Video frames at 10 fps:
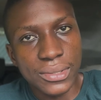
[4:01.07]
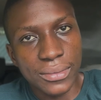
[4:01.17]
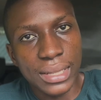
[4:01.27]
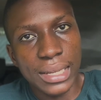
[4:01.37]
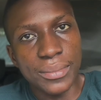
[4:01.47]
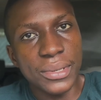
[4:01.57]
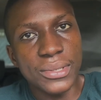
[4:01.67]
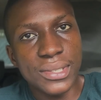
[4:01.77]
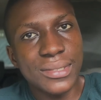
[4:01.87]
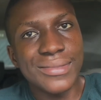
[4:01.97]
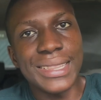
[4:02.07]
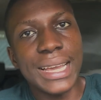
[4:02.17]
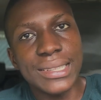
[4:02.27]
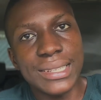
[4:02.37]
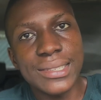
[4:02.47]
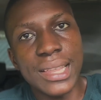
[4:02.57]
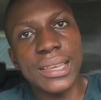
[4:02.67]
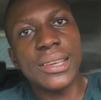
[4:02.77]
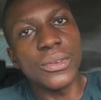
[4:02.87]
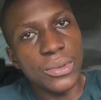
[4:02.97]
of that, because they are just
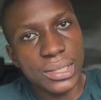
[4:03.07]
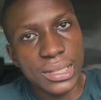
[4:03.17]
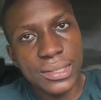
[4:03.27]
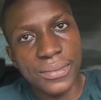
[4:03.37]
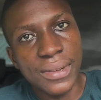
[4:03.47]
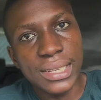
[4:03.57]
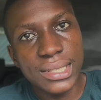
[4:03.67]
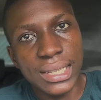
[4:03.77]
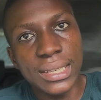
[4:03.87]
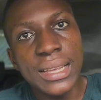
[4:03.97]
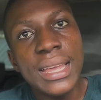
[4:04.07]
thinking you are just a function.